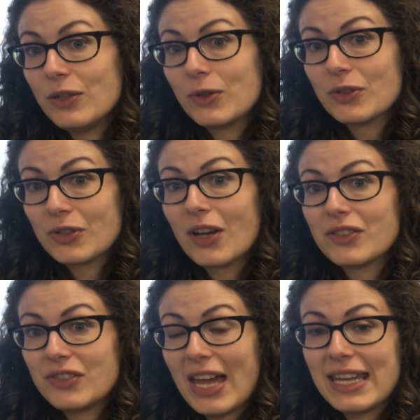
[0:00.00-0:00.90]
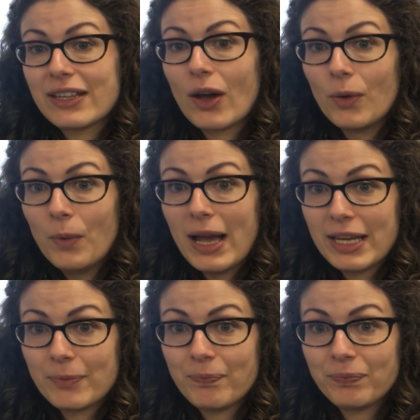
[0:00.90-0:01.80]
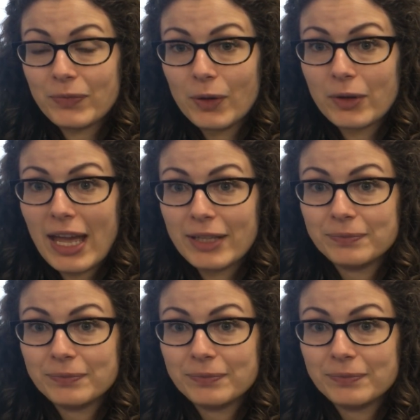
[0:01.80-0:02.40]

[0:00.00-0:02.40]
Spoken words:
you can start to take away. Okay.